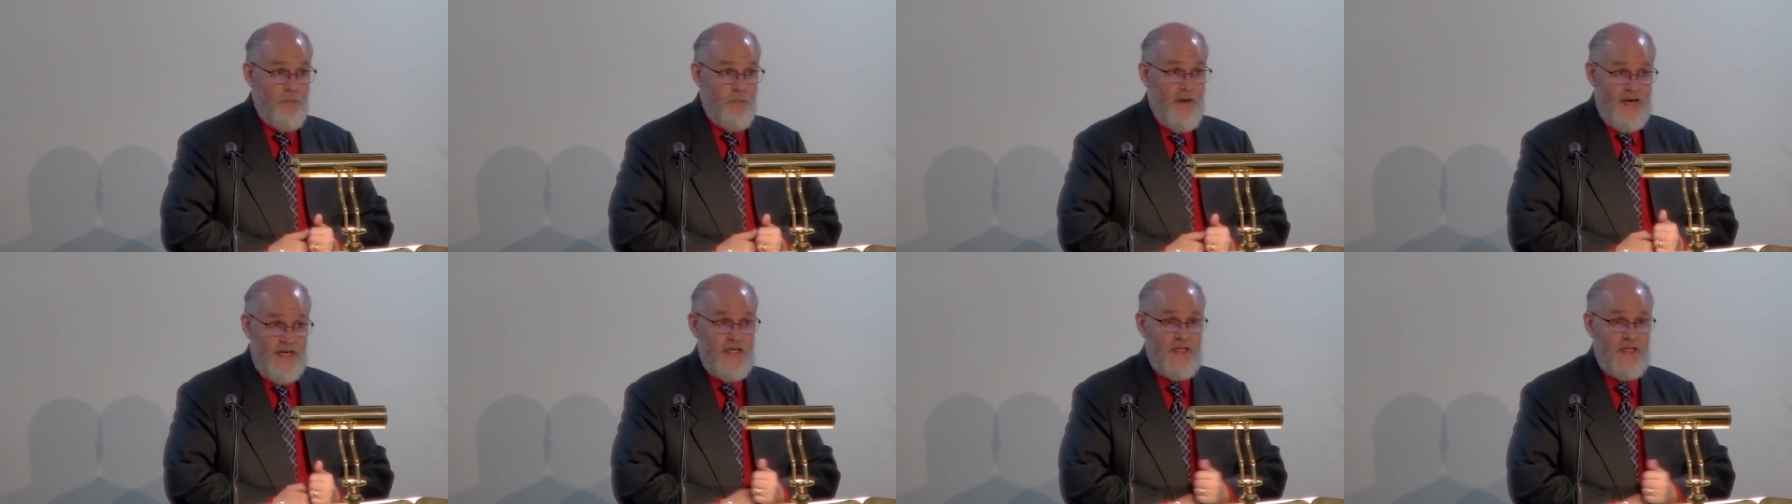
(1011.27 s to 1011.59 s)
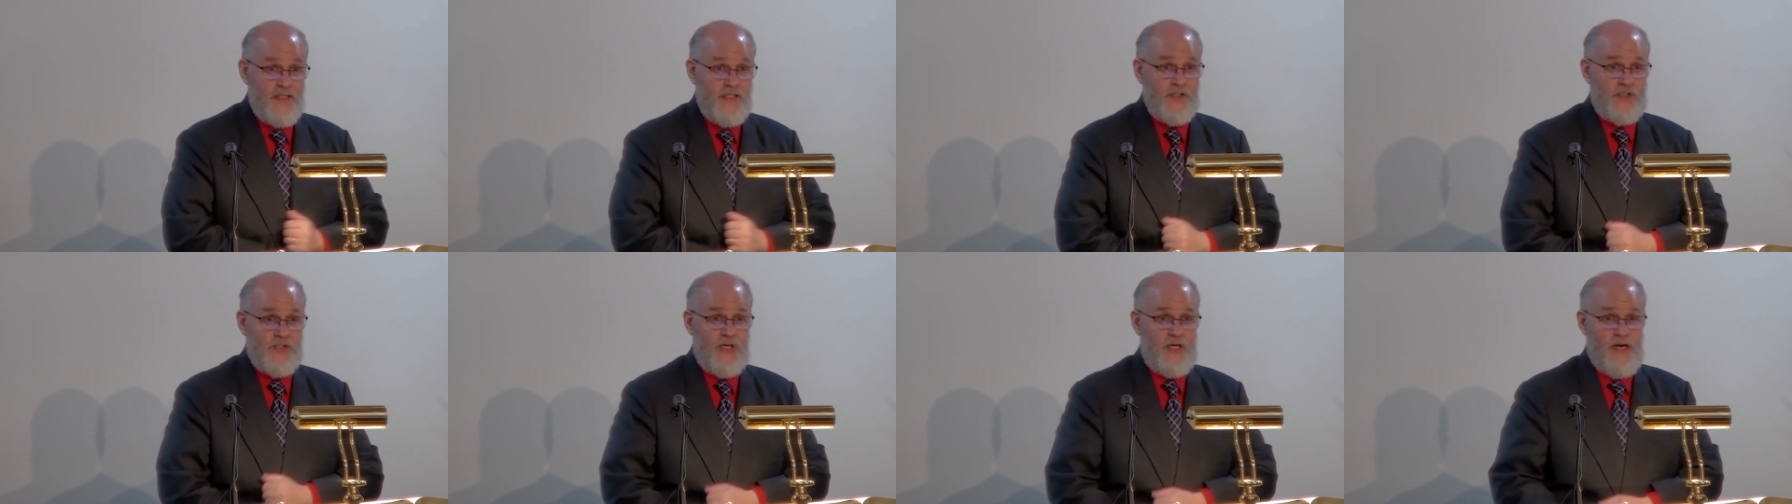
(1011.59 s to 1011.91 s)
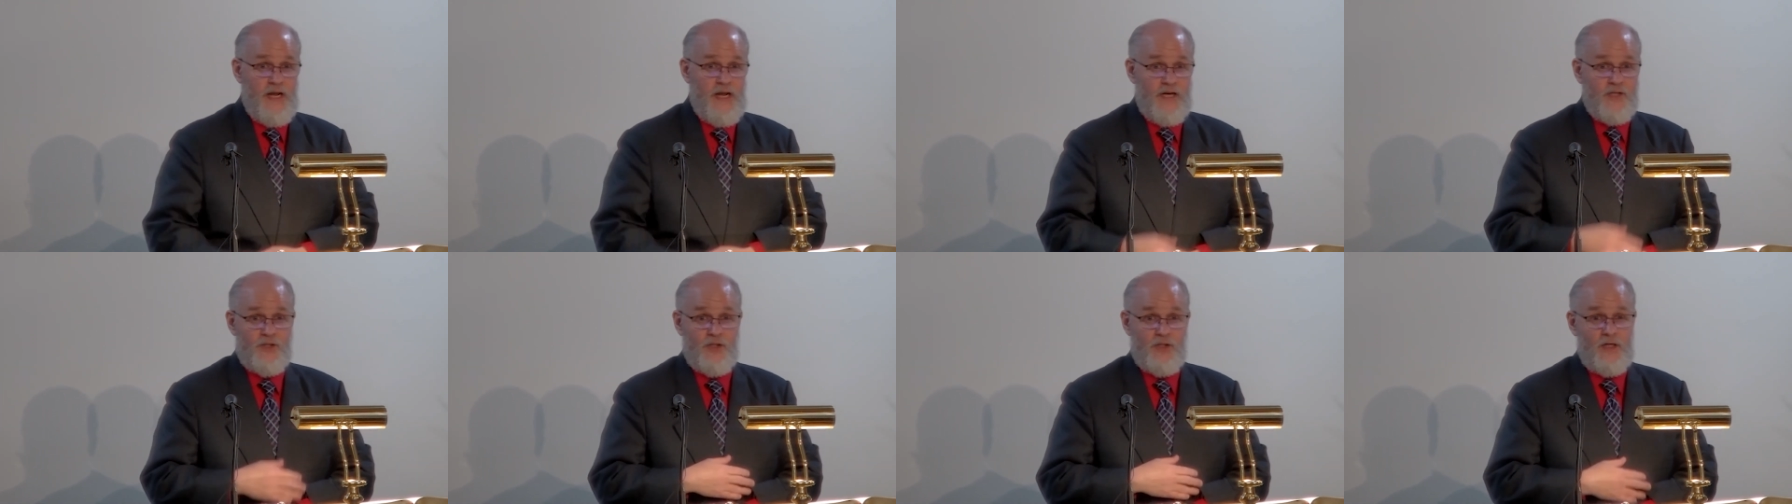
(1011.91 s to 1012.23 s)
with making this
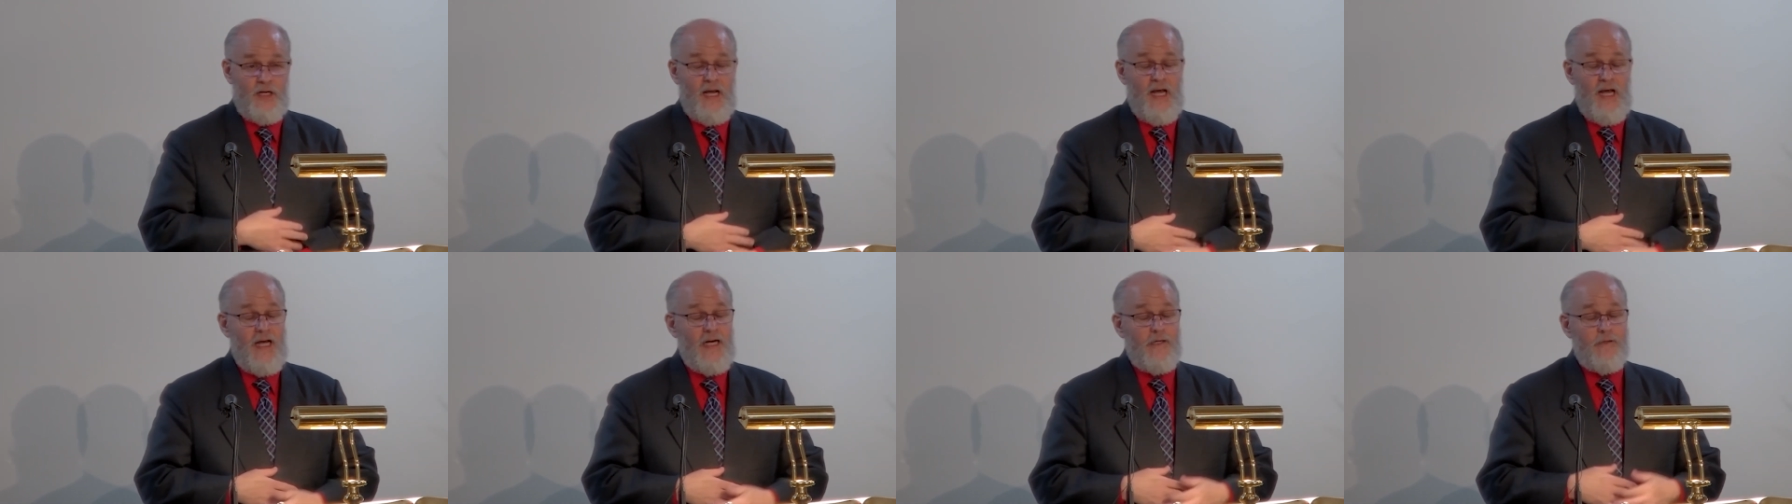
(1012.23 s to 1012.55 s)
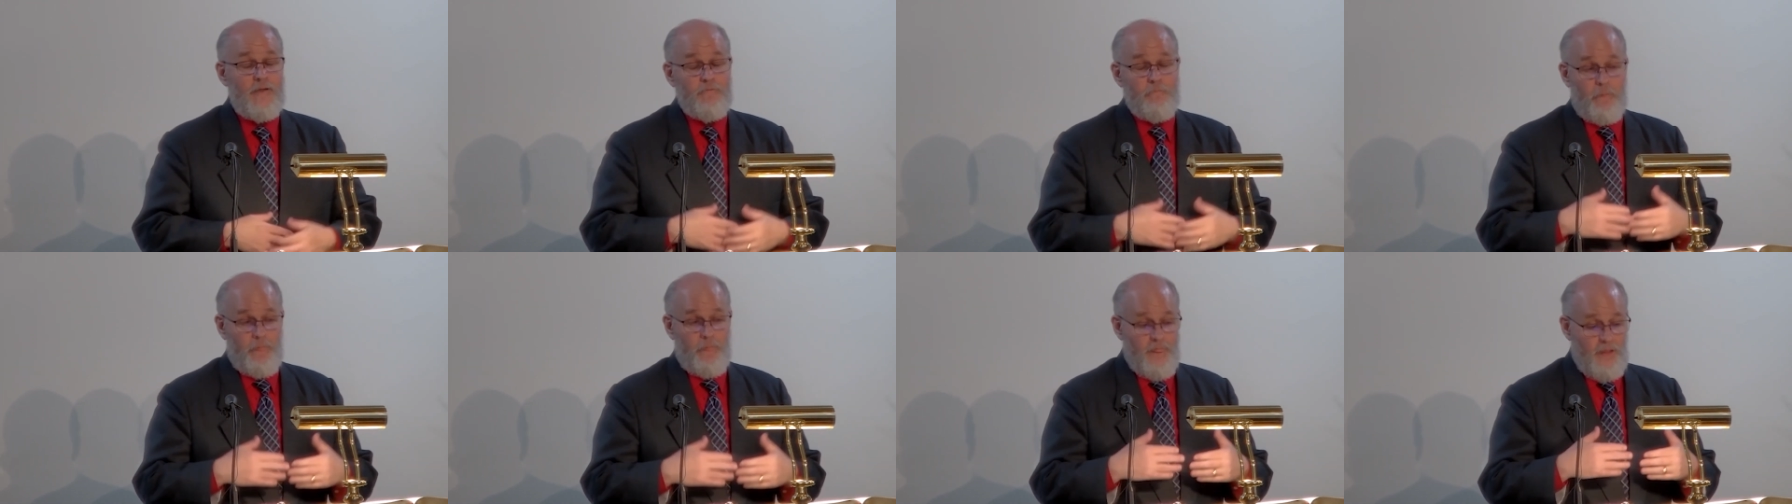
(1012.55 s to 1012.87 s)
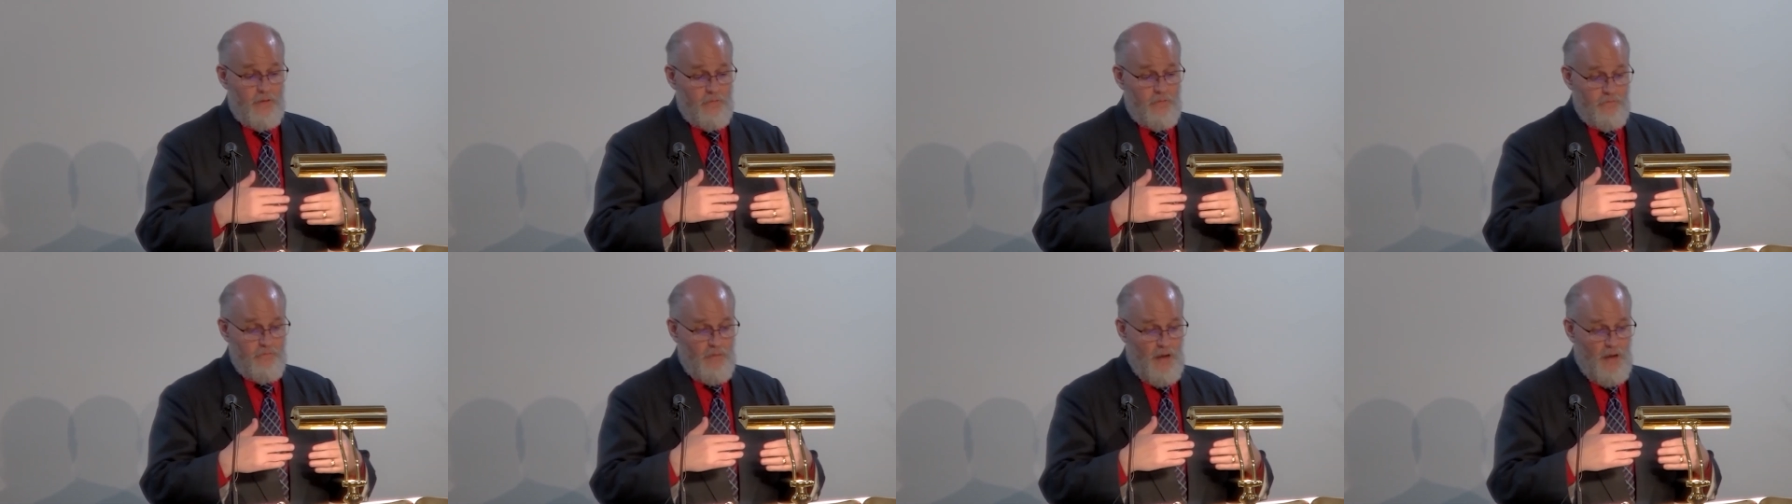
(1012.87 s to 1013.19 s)
connection.
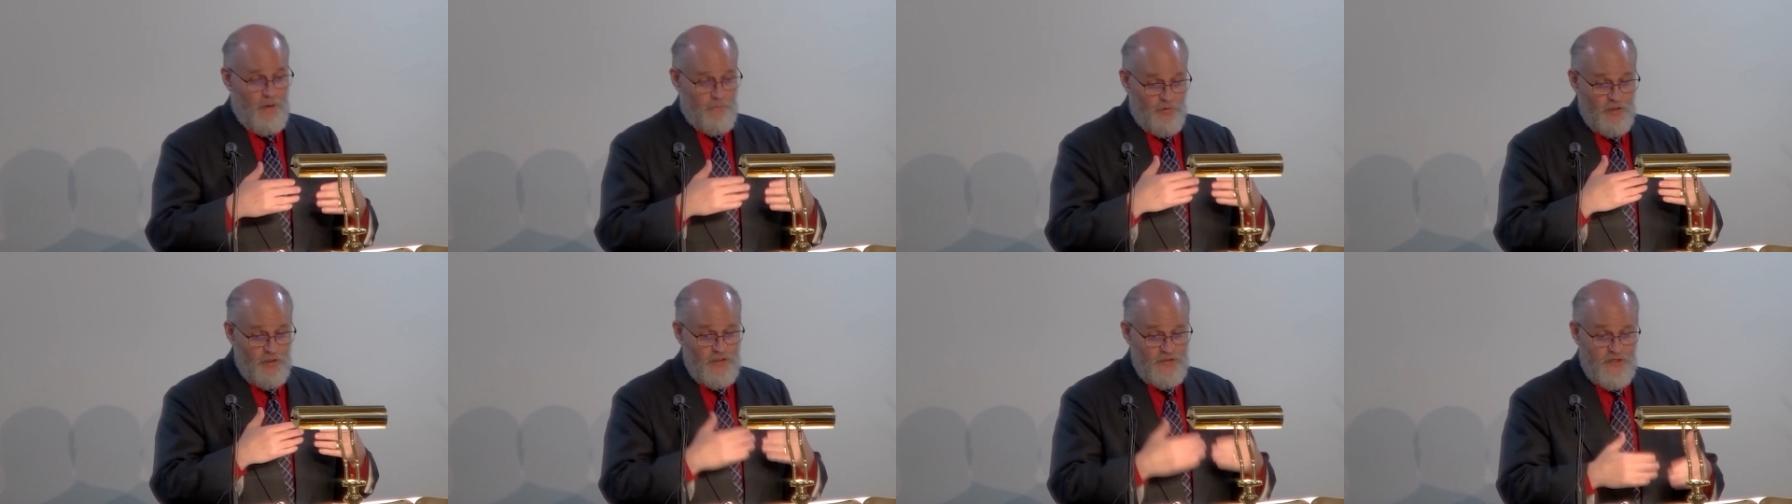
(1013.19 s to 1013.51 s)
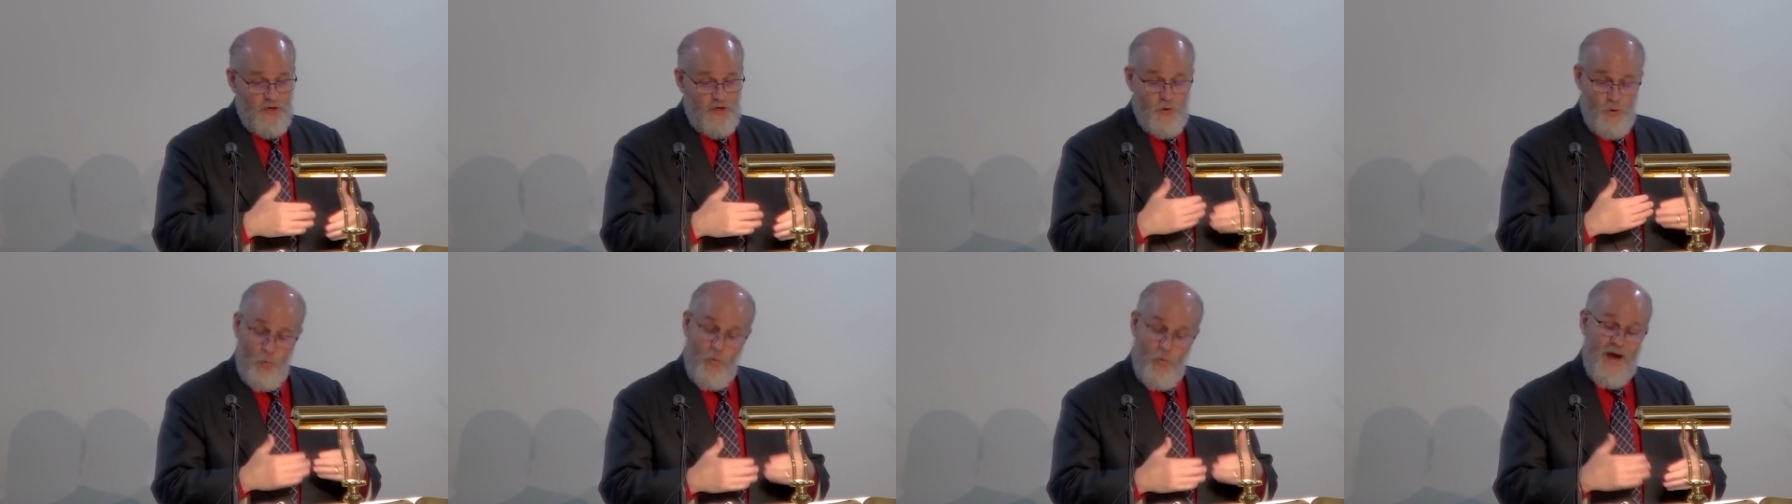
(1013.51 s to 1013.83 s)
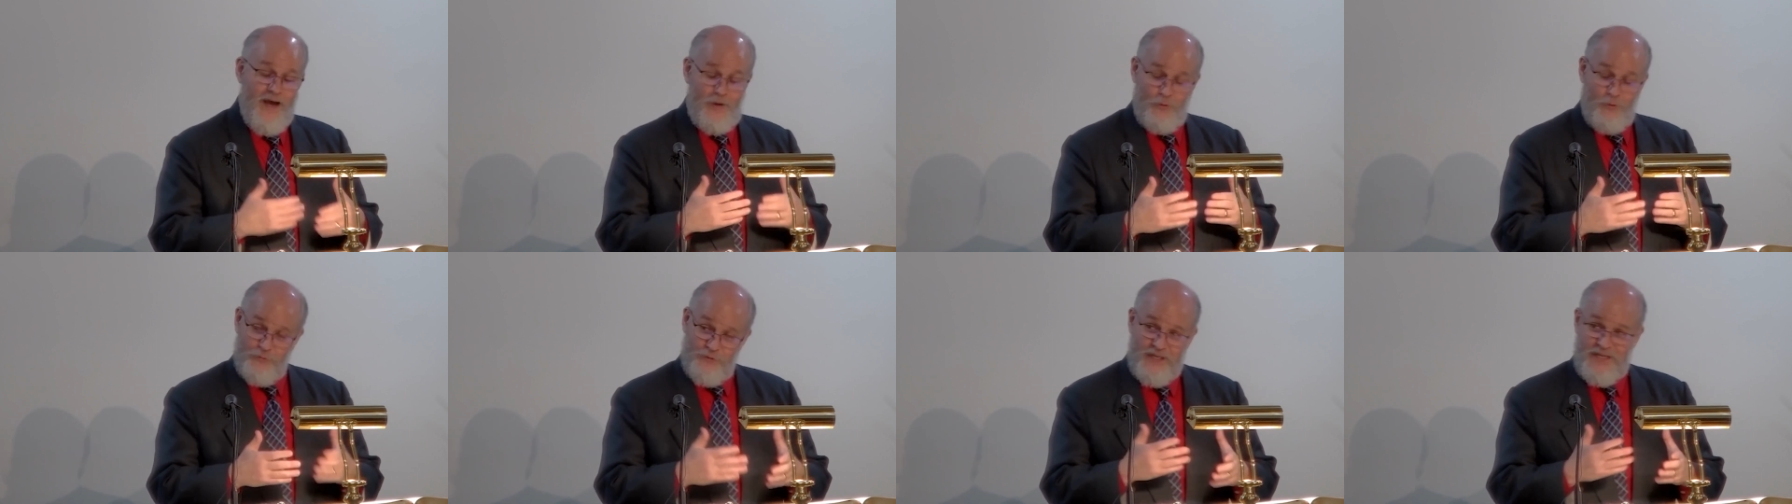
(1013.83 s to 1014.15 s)
I'm going to tell you
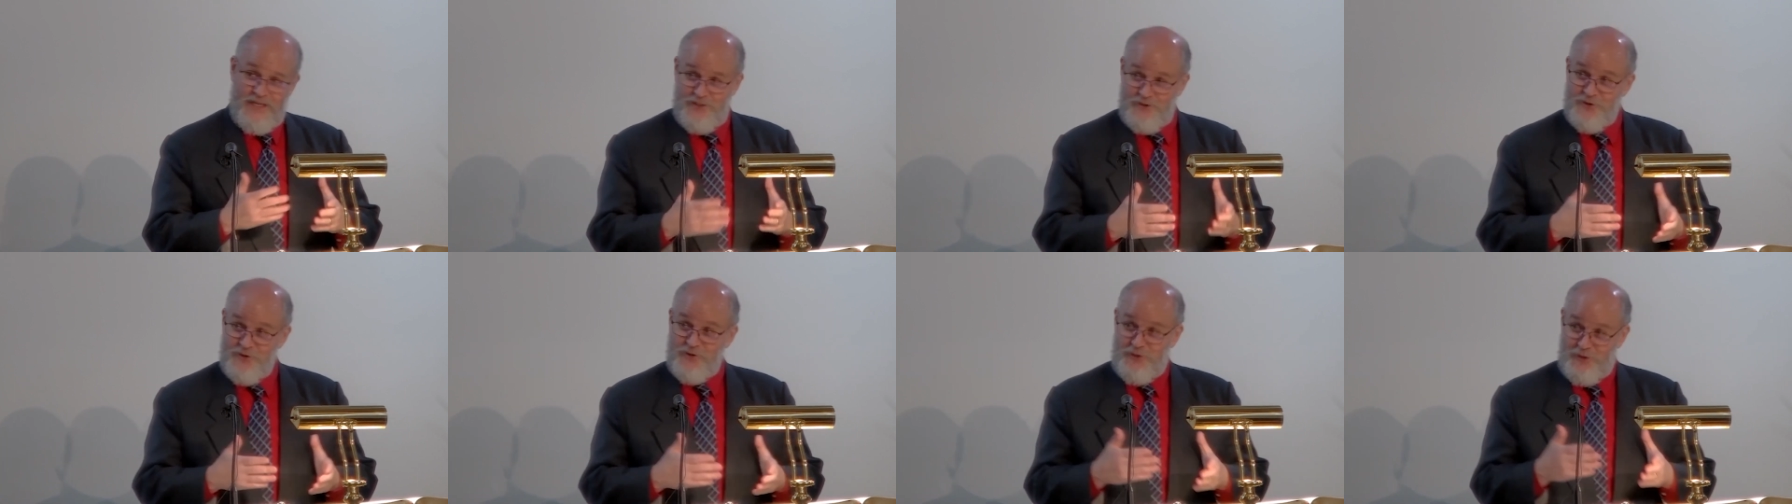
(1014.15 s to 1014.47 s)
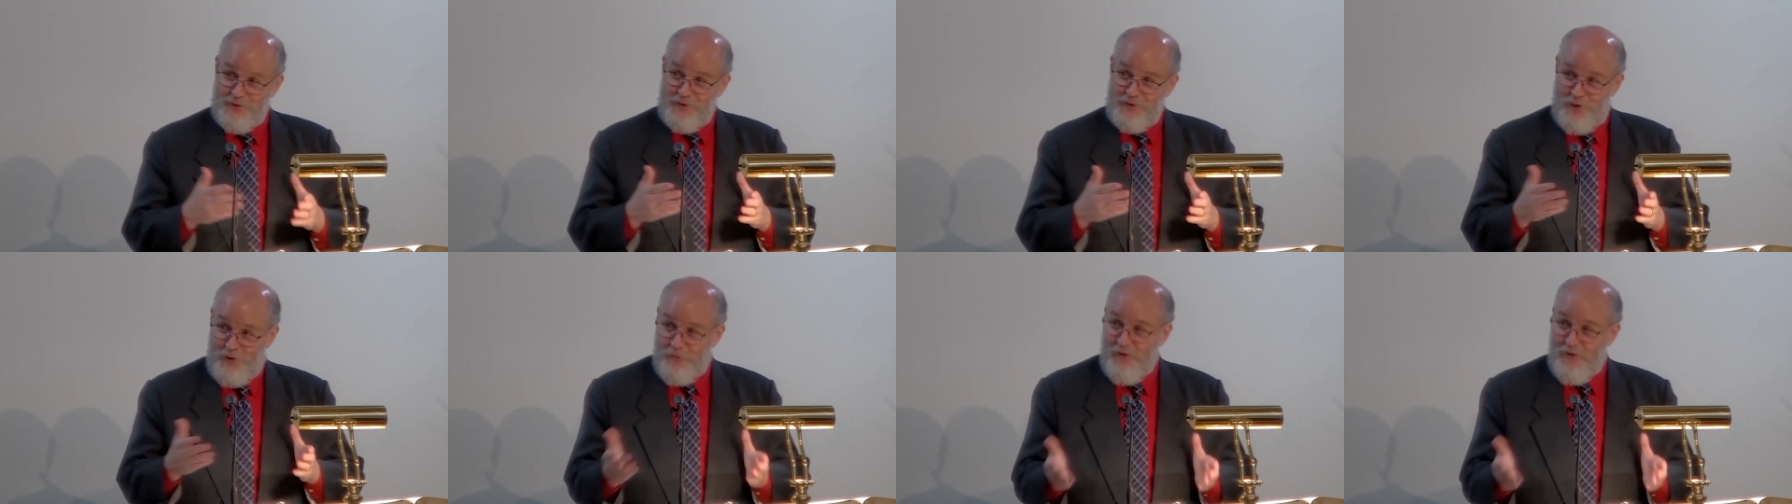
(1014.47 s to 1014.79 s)
why I don't think it's the